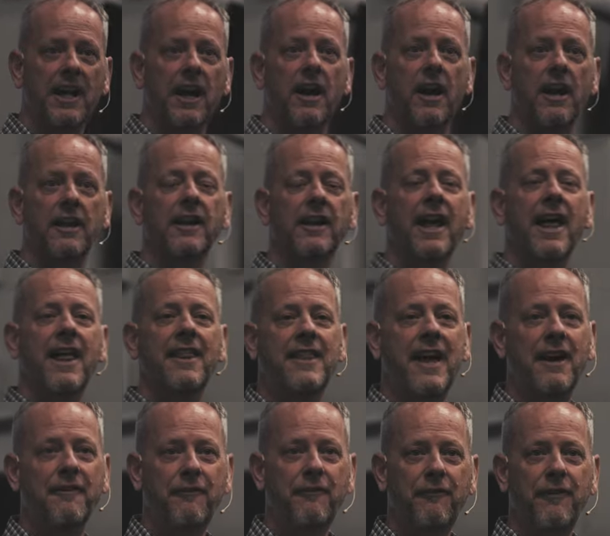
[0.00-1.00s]
God,
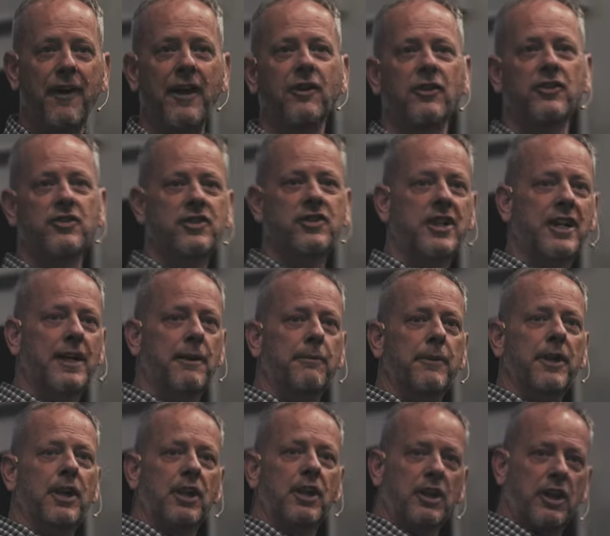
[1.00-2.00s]
that
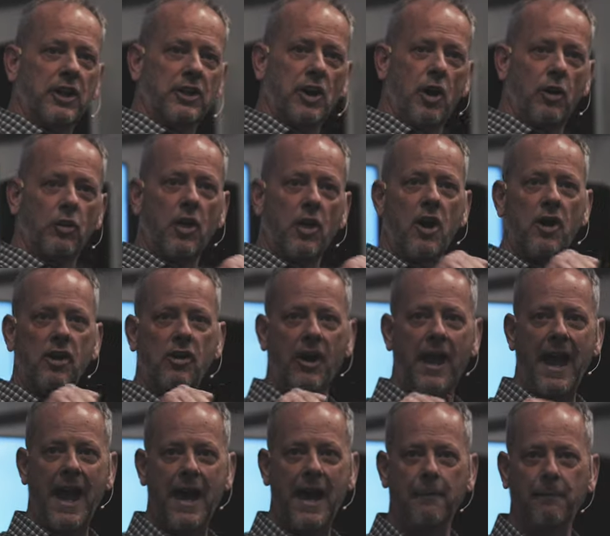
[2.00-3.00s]
fellowship could no longer
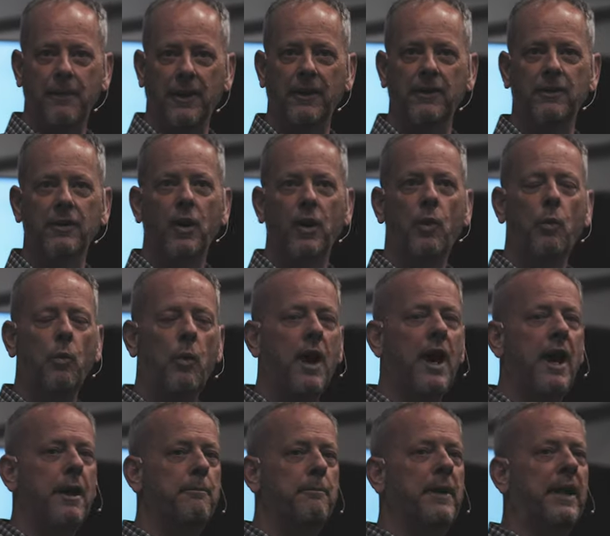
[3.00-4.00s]
happen.
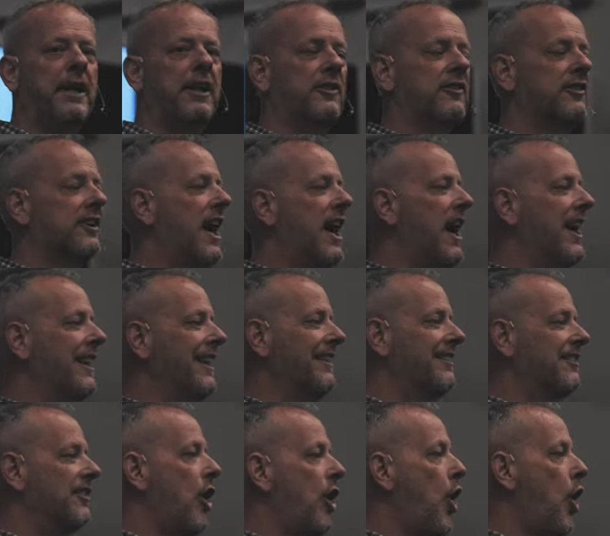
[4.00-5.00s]
Why? Because God
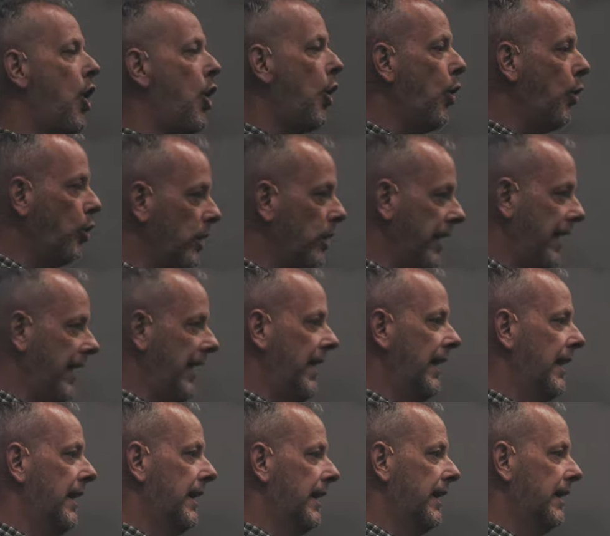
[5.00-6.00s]
is
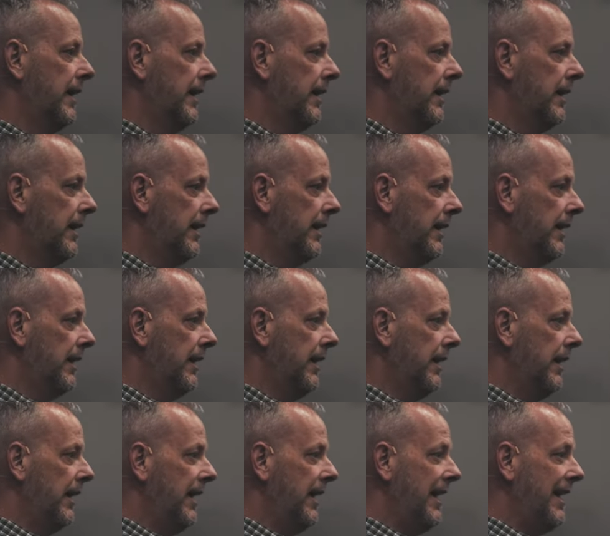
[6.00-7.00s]
holy.
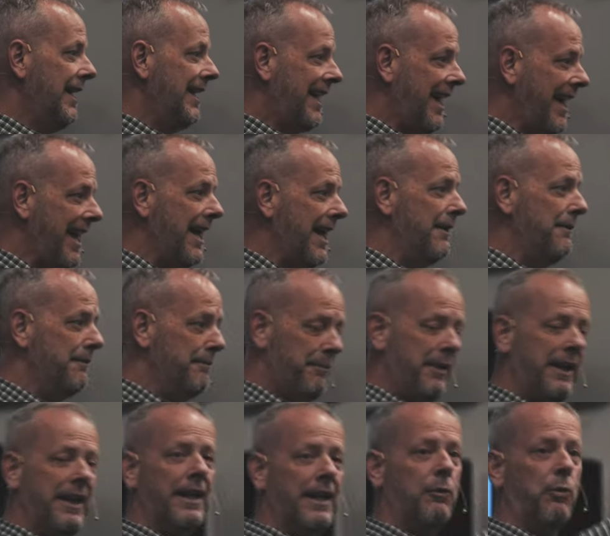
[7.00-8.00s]
He can't
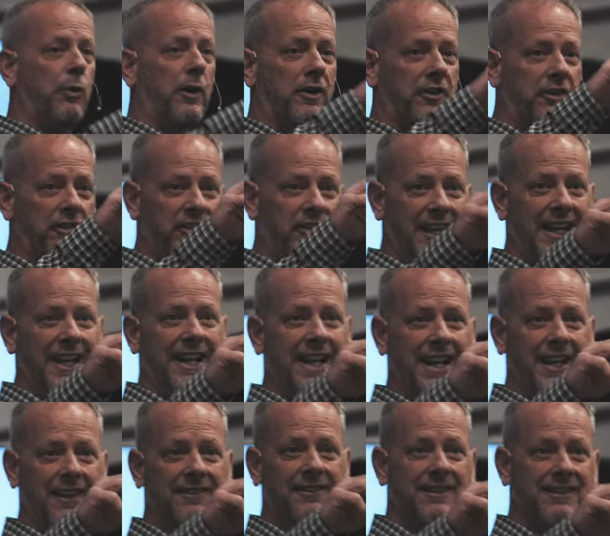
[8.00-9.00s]
be where sin
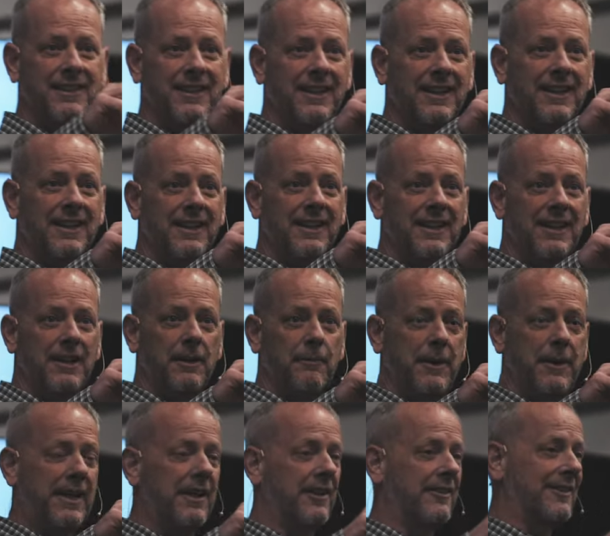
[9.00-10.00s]
is
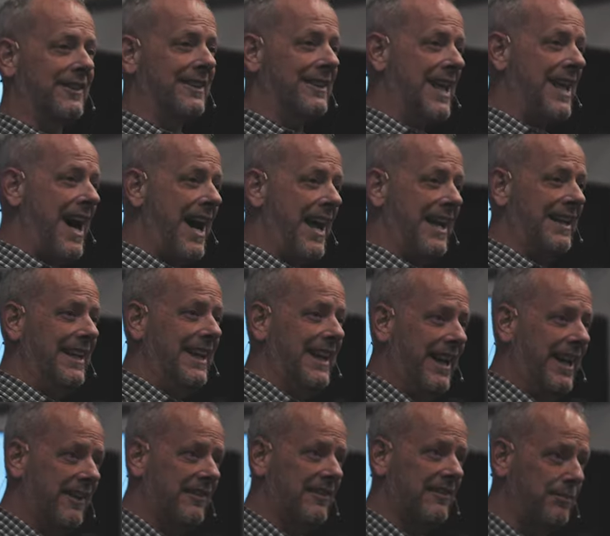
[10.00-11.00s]
because light
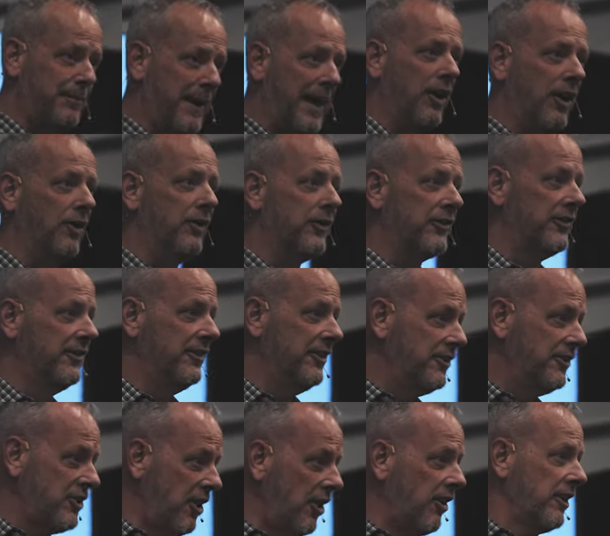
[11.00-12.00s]
expels
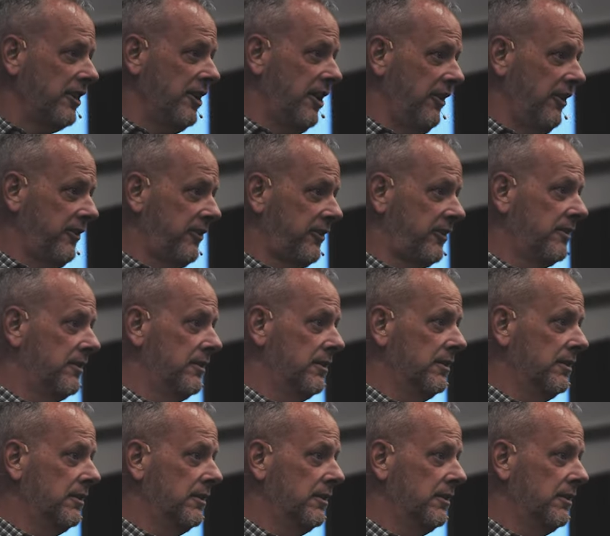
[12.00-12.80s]
darkness.